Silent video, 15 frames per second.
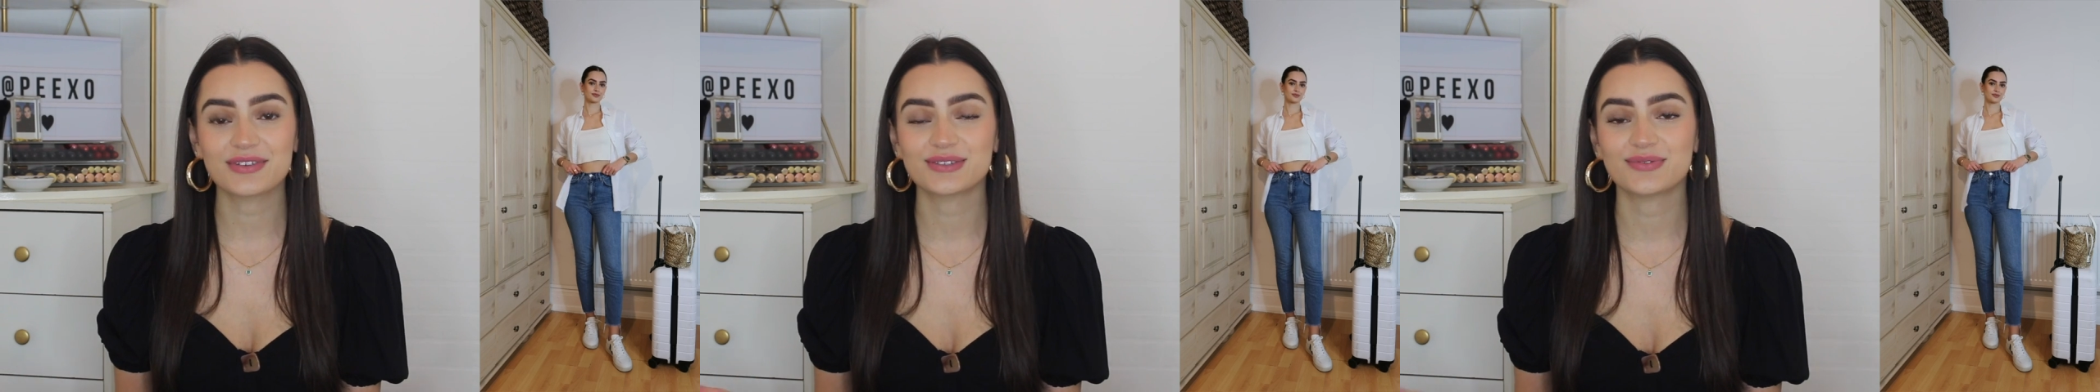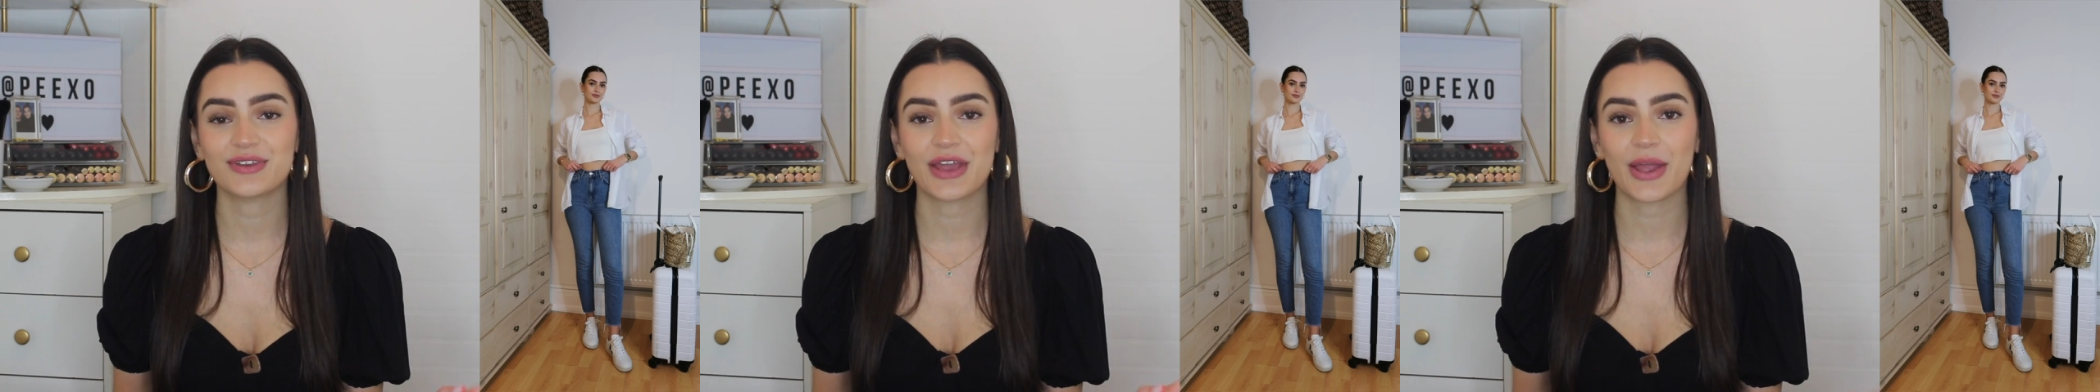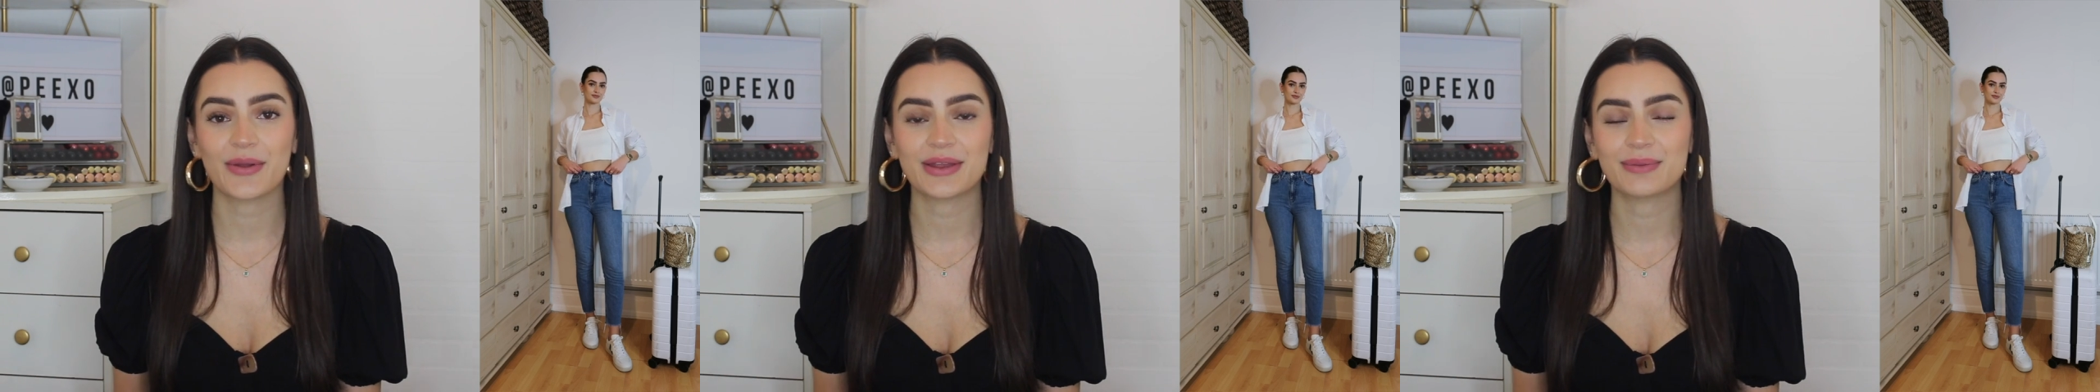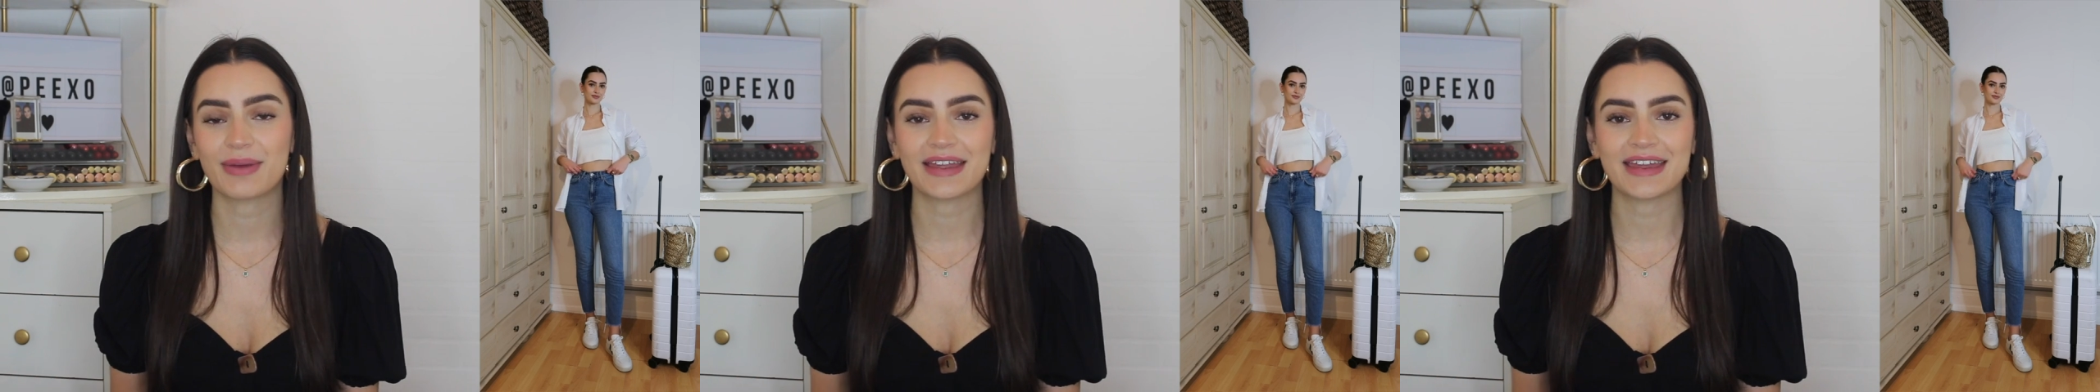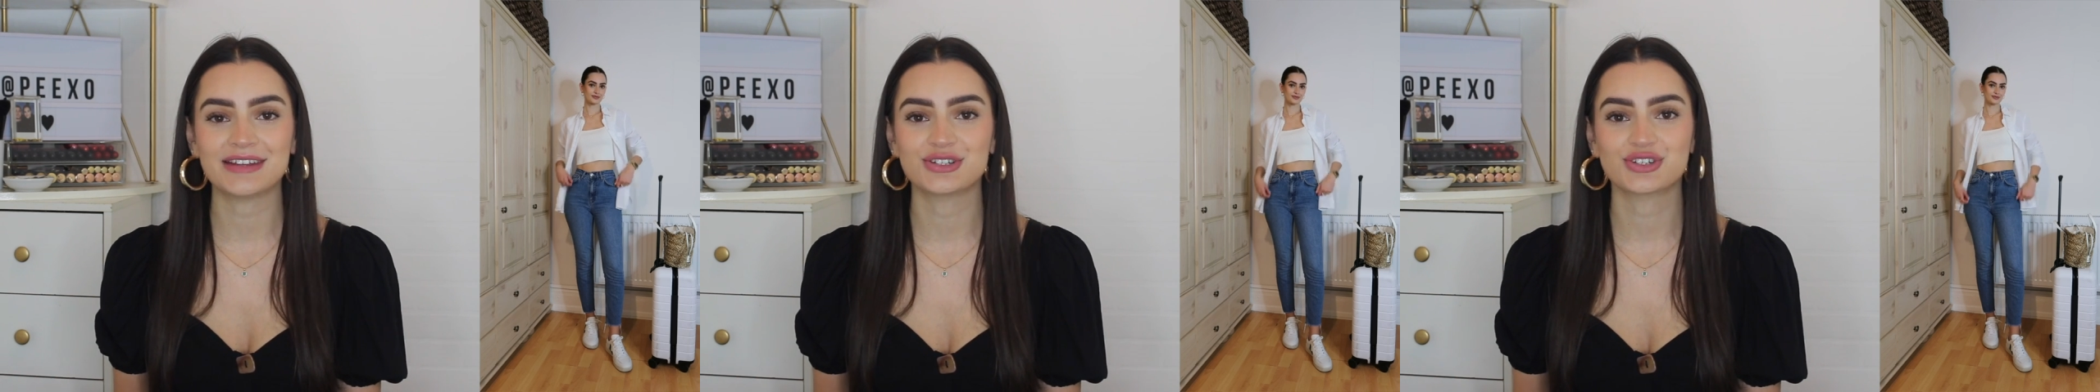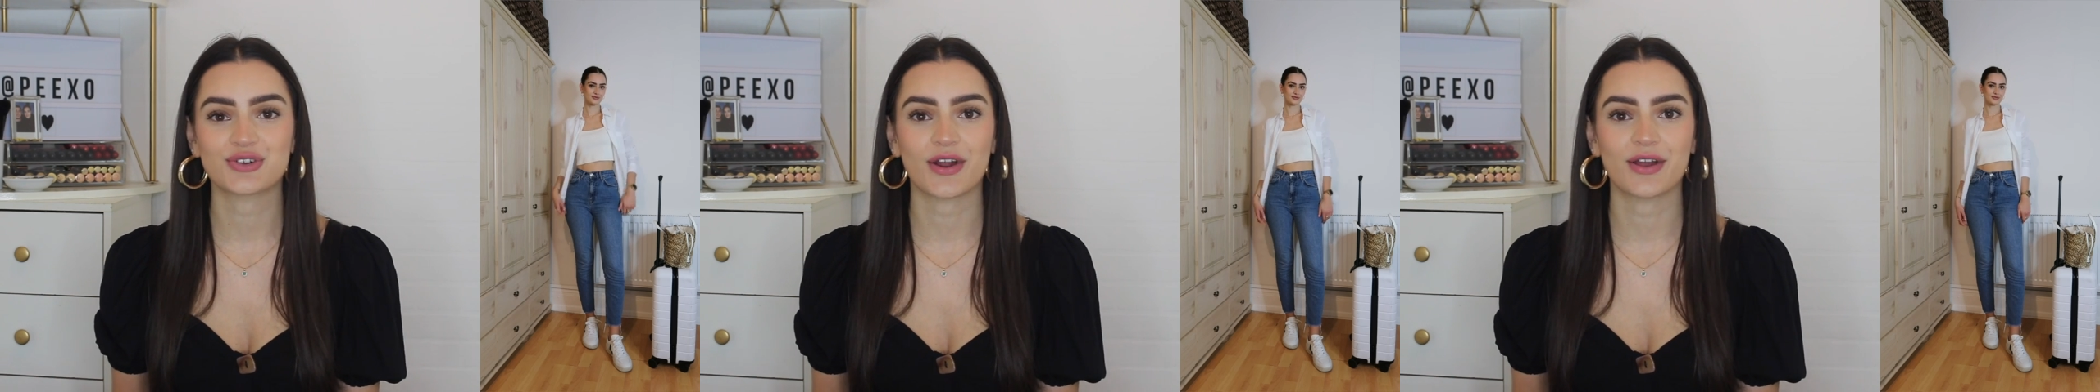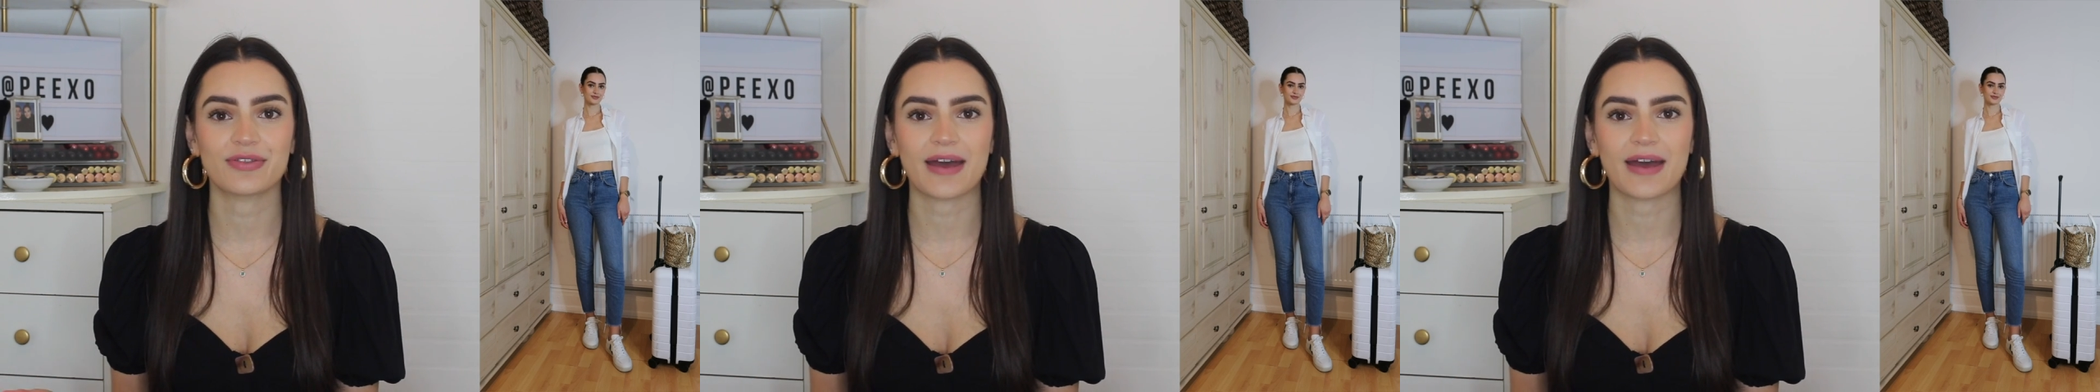this video in my intro,